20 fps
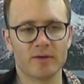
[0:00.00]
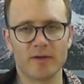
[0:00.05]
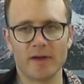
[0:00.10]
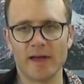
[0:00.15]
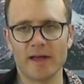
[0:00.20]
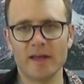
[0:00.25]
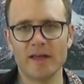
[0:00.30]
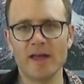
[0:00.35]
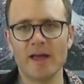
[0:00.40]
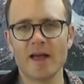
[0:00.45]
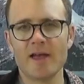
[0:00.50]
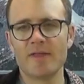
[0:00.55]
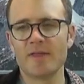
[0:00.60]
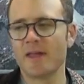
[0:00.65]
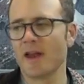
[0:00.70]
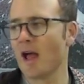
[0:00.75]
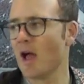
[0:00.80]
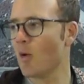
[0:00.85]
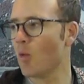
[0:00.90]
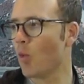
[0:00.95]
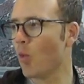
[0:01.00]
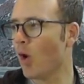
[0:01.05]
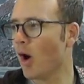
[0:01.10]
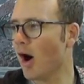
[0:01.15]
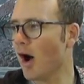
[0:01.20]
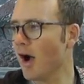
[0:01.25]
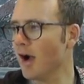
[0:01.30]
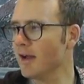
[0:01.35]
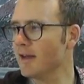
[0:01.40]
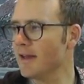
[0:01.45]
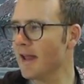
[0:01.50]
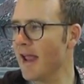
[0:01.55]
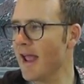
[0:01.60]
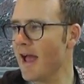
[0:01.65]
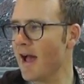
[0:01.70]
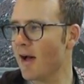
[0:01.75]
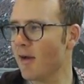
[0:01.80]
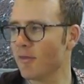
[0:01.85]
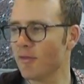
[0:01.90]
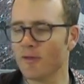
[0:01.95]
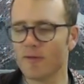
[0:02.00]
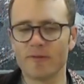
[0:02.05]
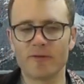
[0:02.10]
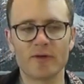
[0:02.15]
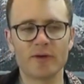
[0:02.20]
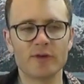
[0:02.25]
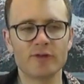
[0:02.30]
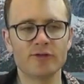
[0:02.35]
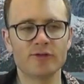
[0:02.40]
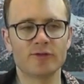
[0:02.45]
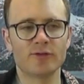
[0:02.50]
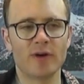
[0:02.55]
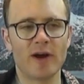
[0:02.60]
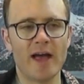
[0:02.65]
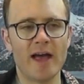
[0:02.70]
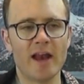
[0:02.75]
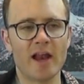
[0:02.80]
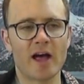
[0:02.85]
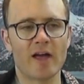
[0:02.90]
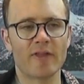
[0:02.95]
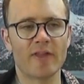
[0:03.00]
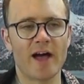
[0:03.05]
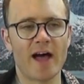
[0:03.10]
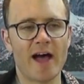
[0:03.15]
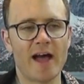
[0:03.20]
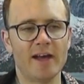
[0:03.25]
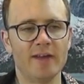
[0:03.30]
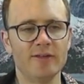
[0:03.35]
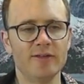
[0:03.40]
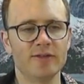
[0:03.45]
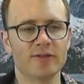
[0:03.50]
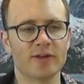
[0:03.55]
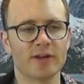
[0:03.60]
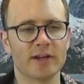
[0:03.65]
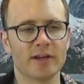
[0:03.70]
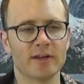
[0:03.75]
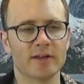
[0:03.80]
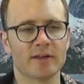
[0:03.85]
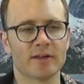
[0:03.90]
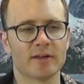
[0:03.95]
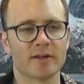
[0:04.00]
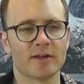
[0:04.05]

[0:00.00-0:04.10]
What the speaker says: Okay, then I walk down the 1st fret on the high string,